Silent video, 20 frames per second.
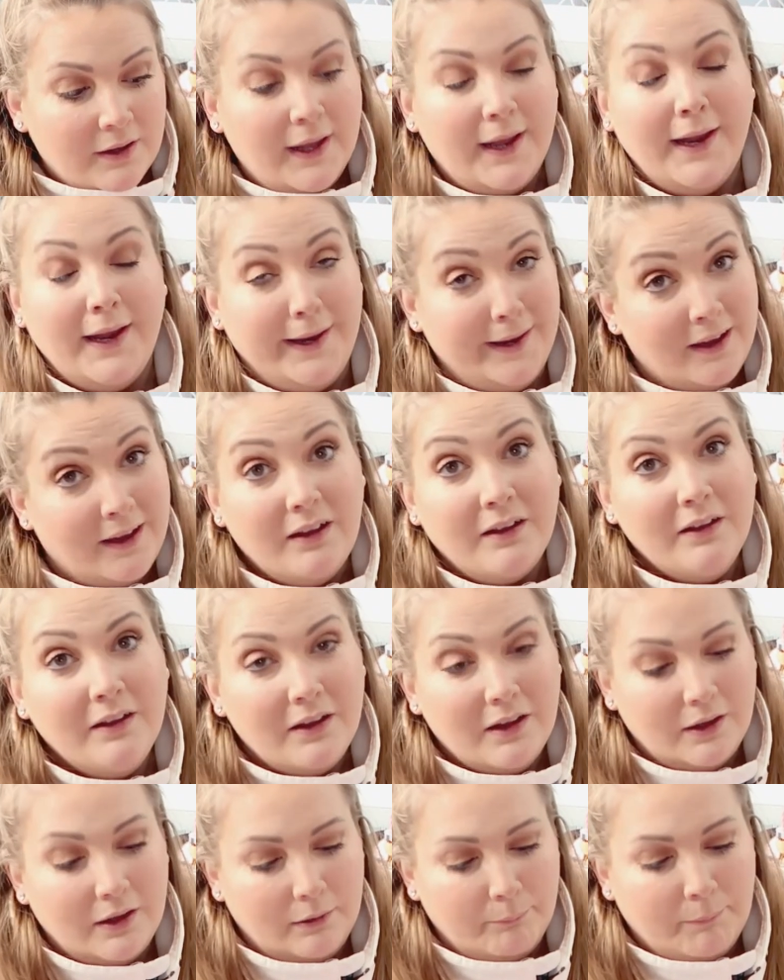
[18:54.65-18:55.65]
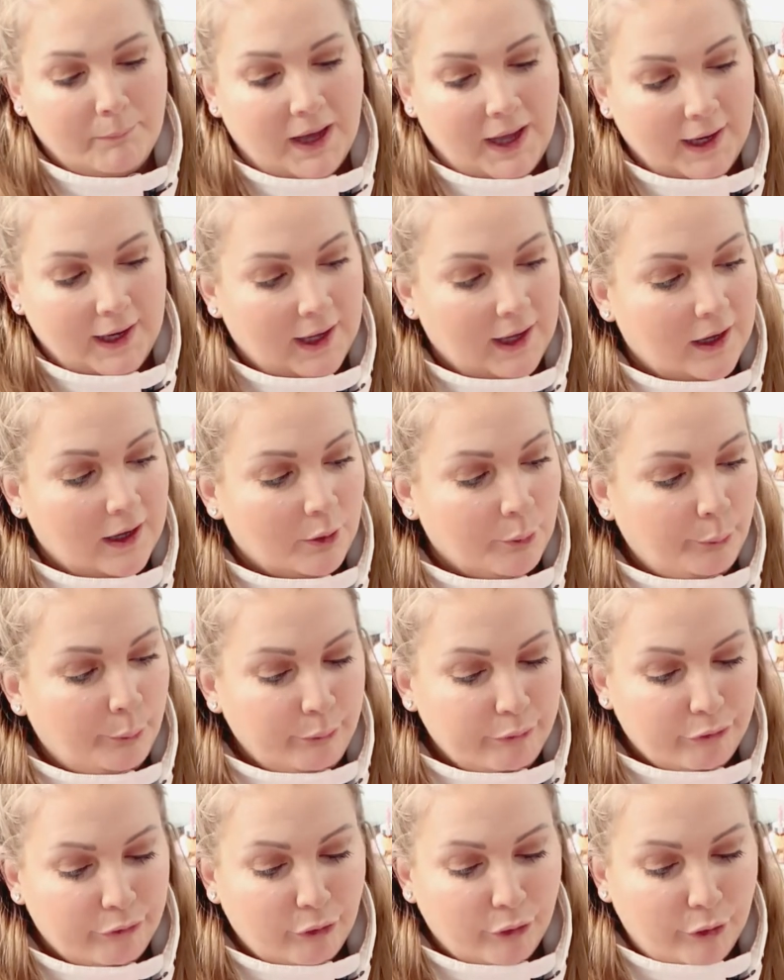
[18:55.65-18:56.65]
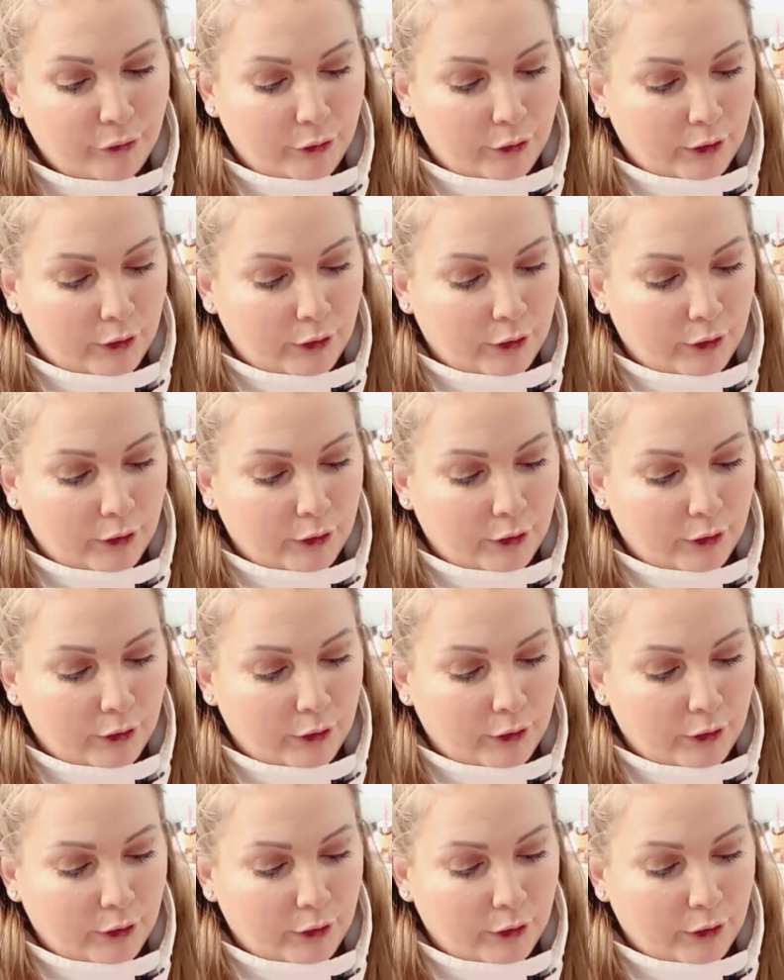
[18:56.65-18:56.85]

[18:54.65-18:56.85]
here at my house.